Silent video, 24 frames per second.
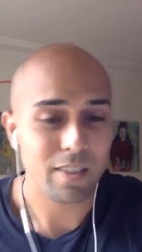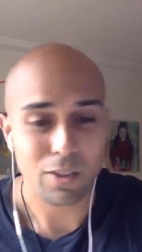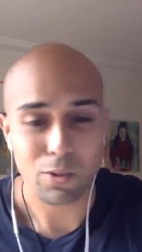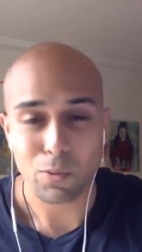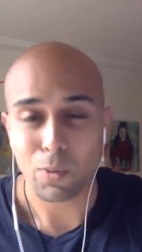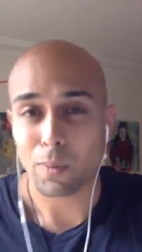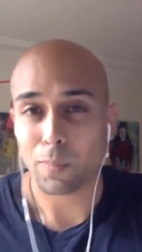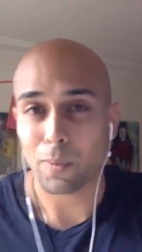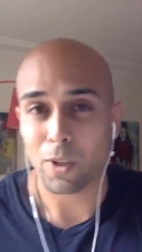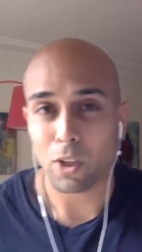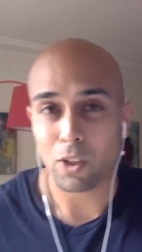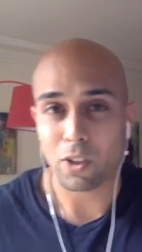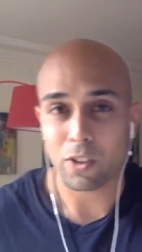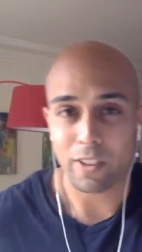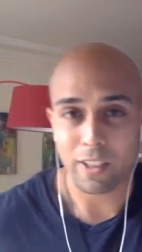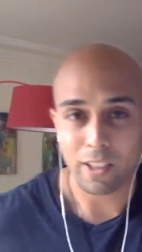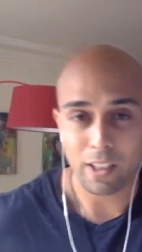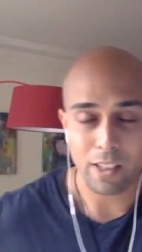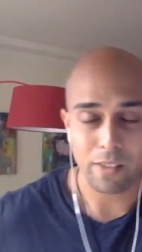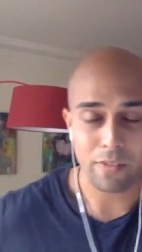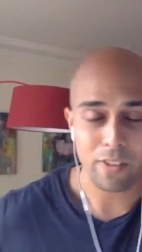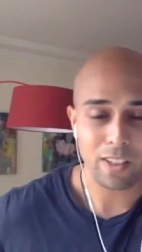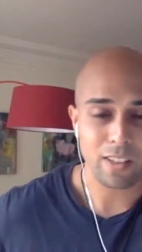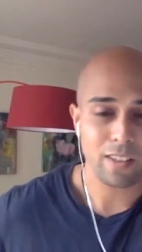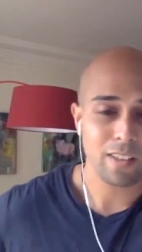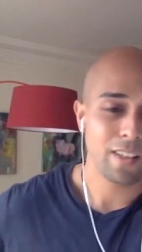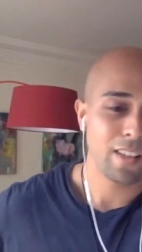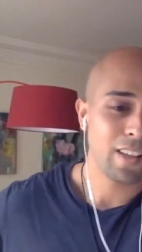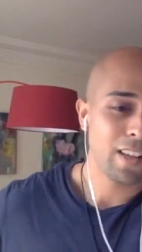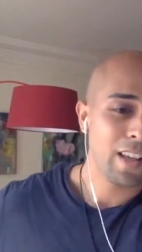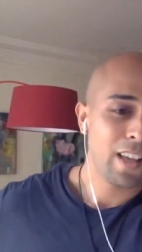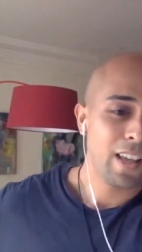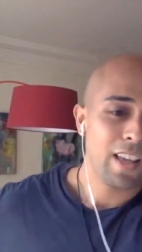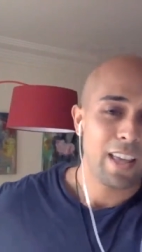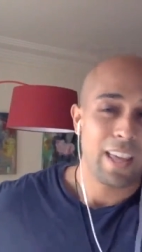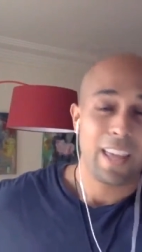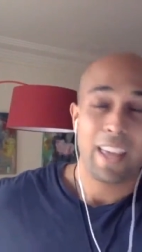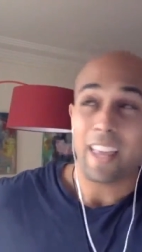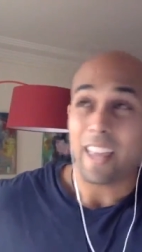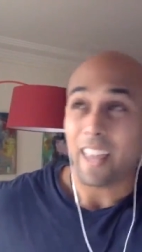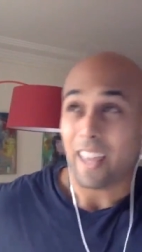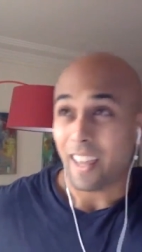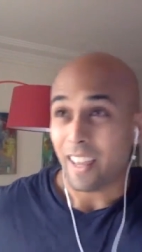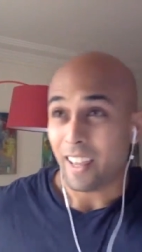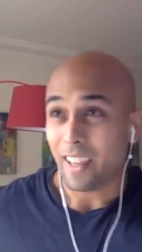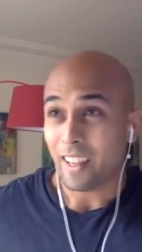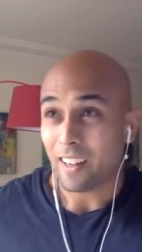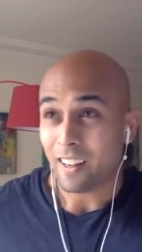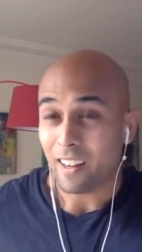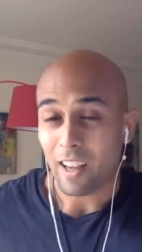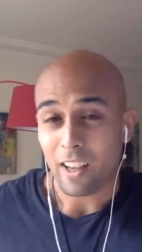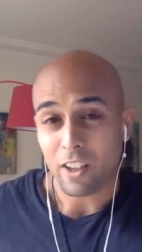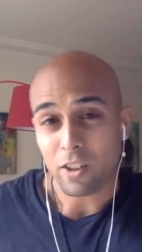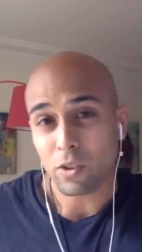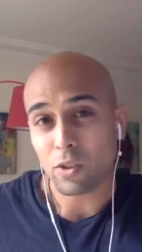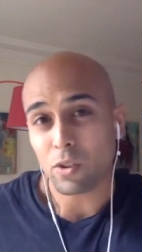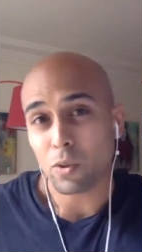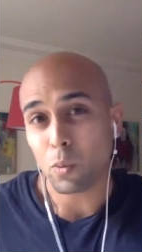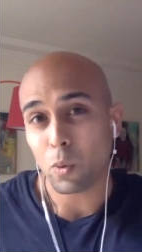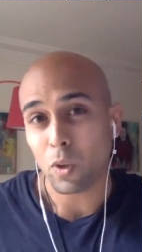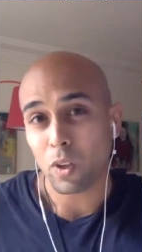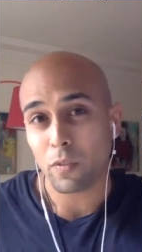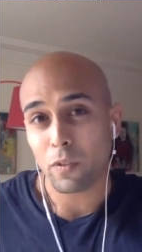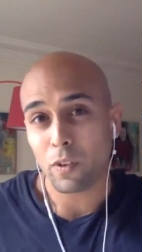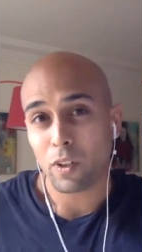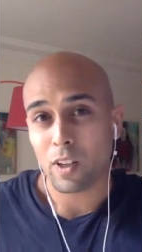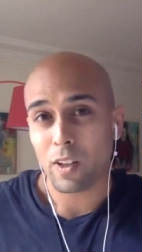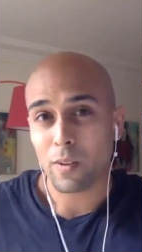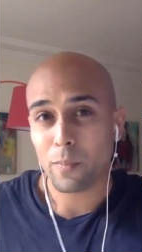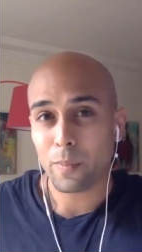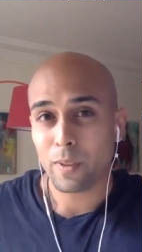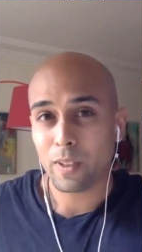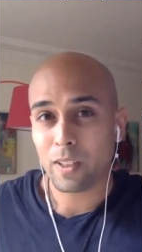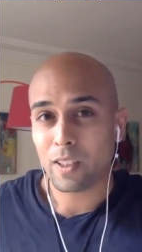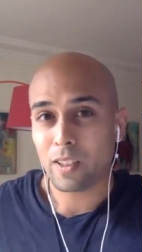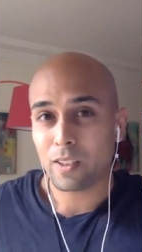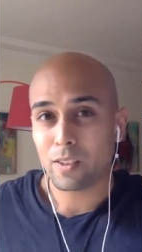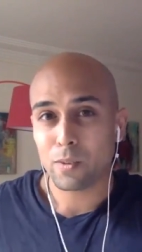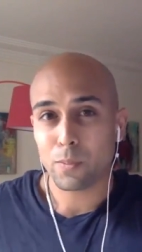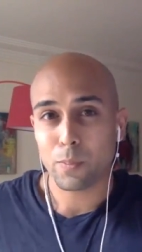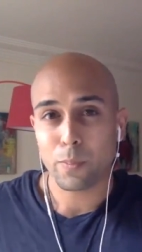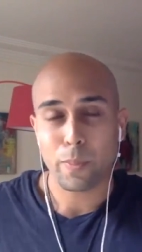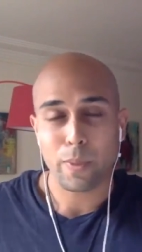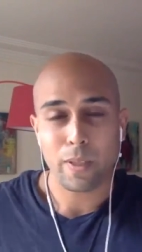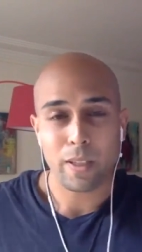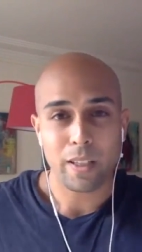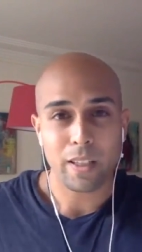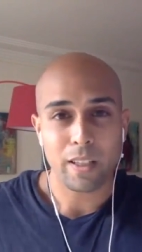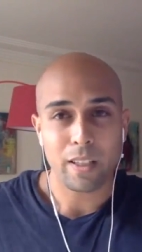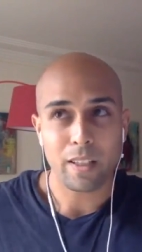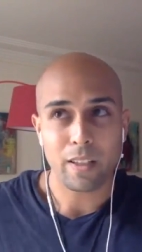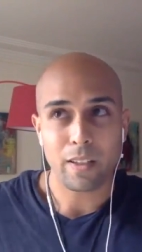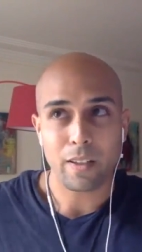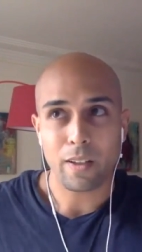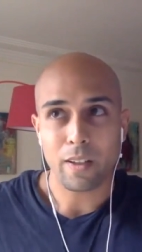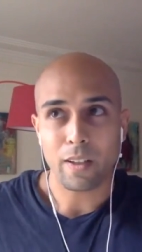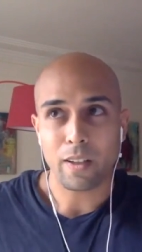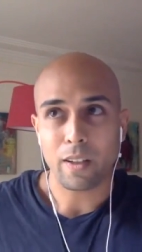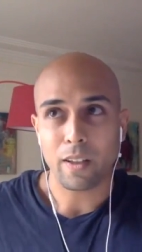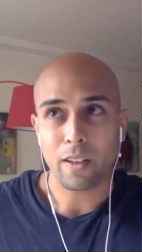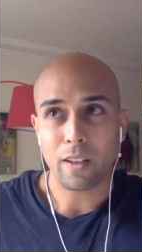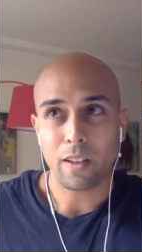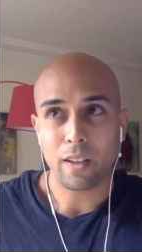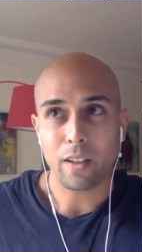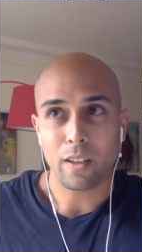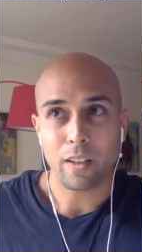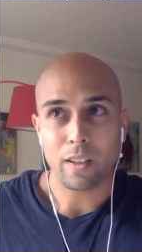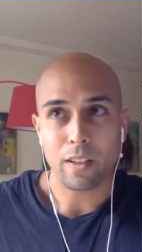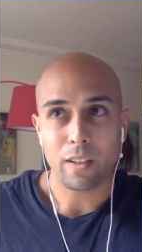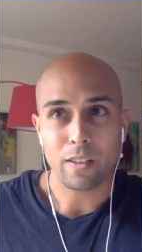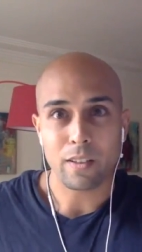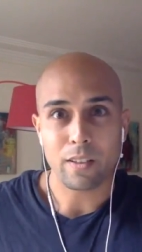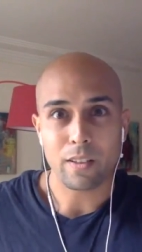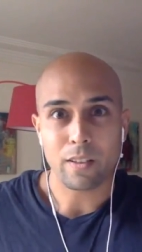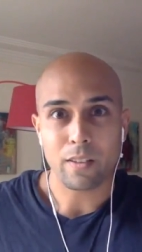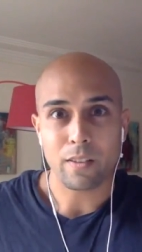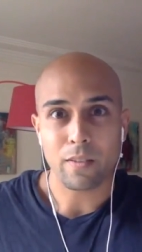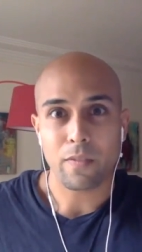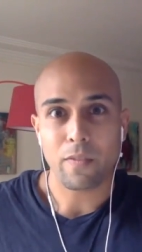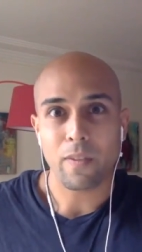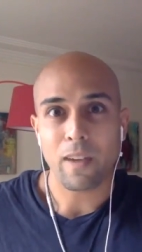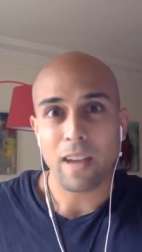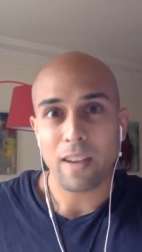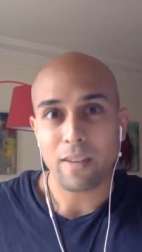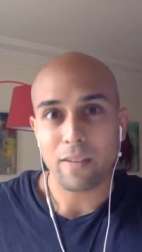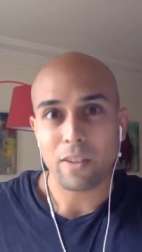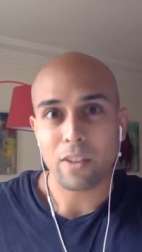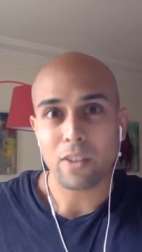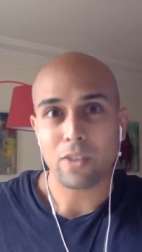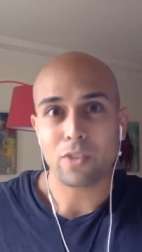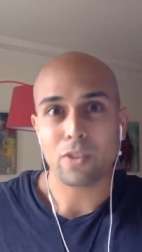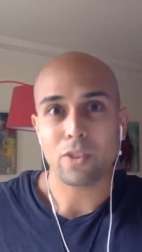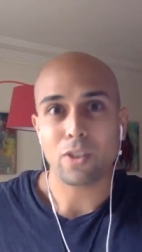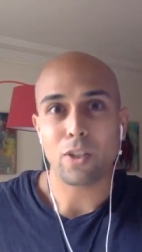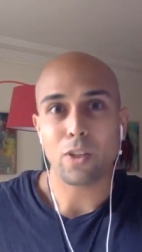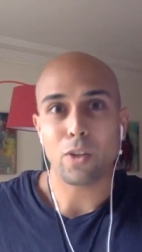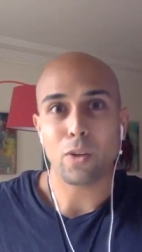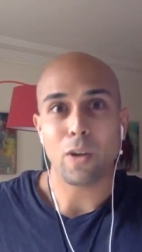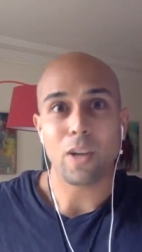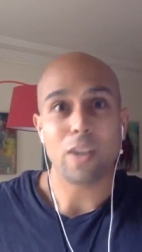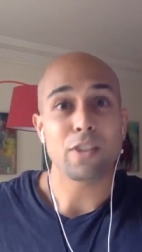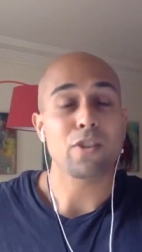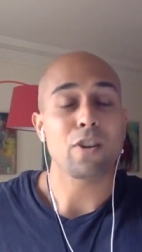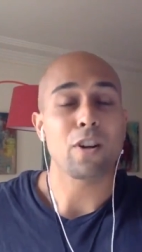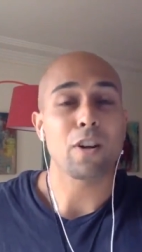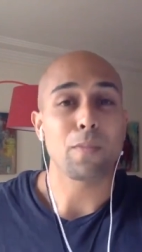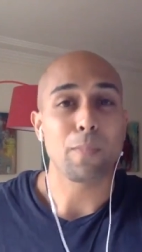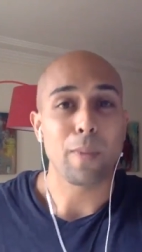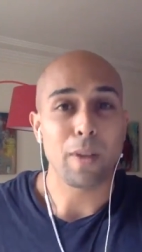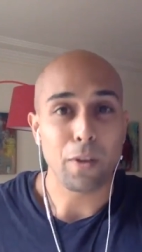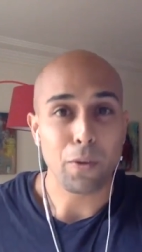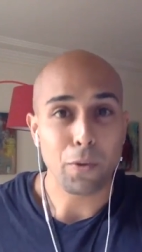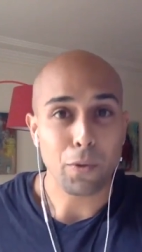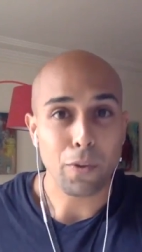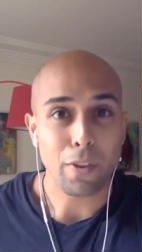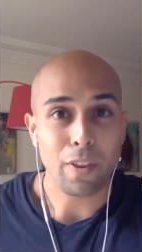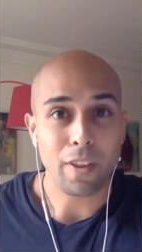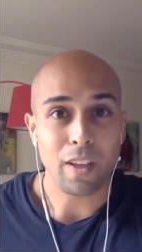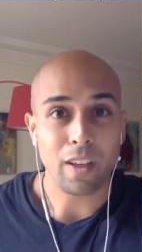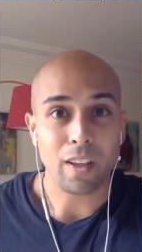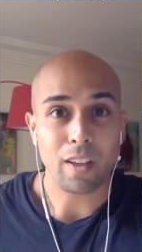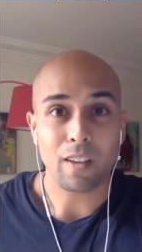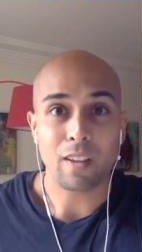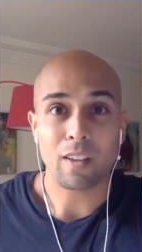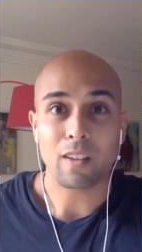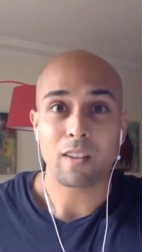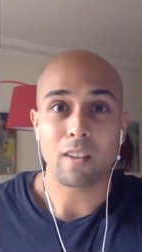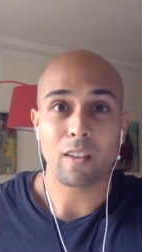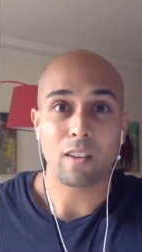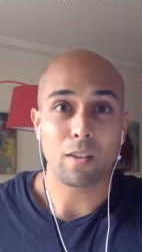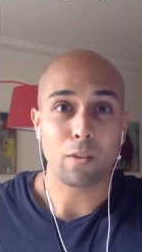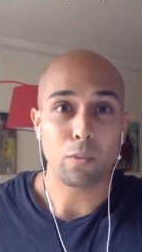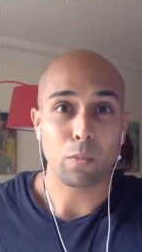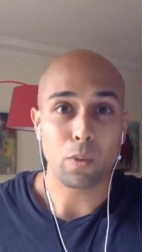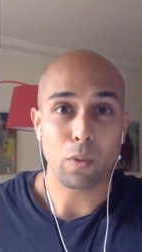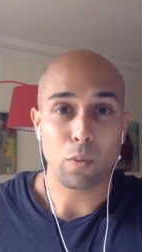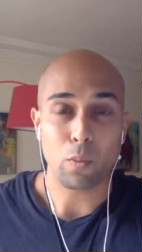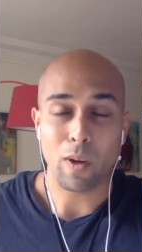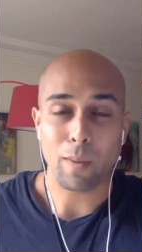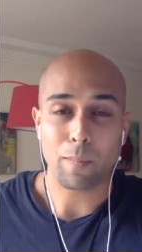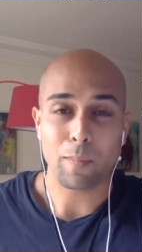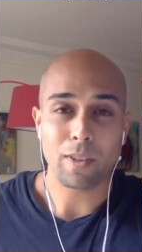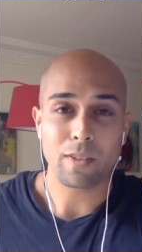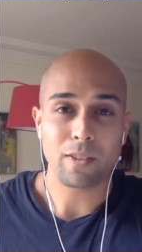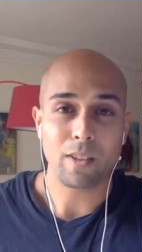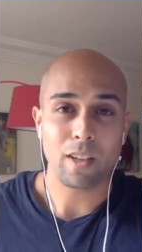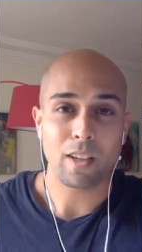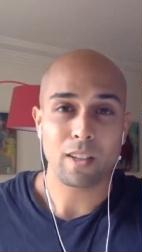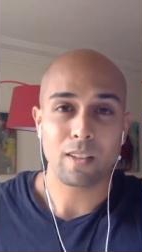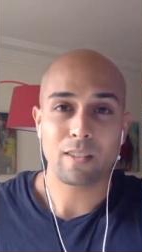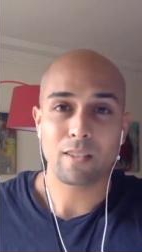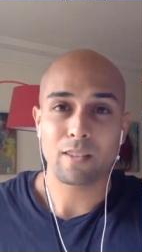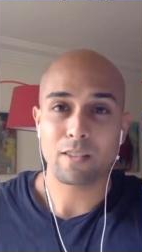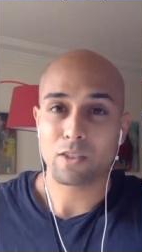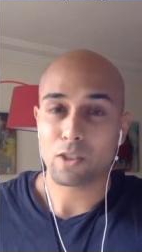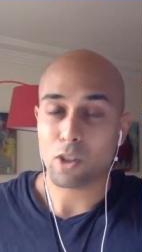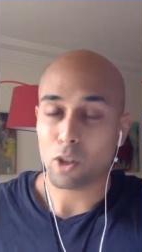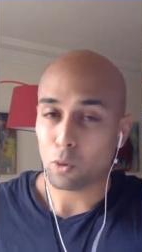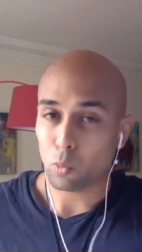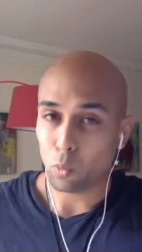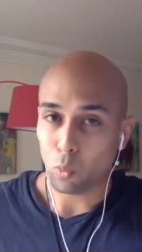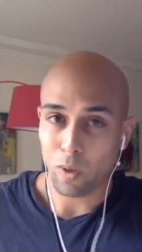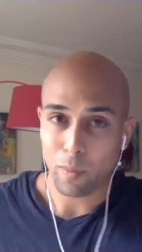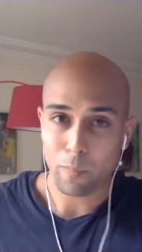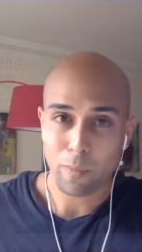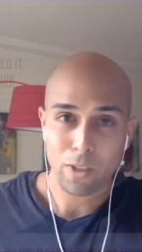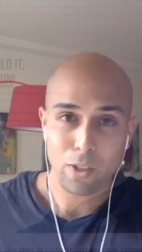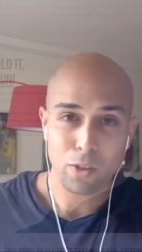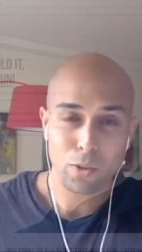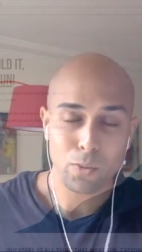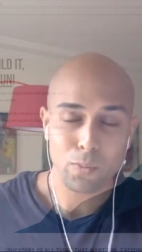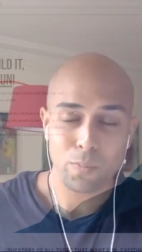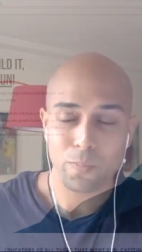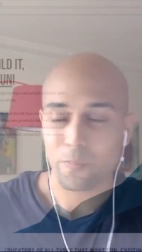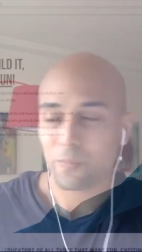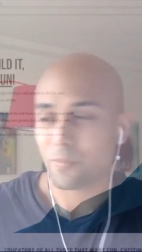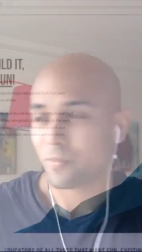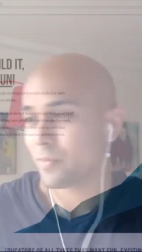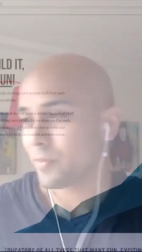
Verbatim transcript: That's where I'm currently living. And I used to work for companies, but uh, and five years ago, I started my own thing uh, with web design. It's called Webodew.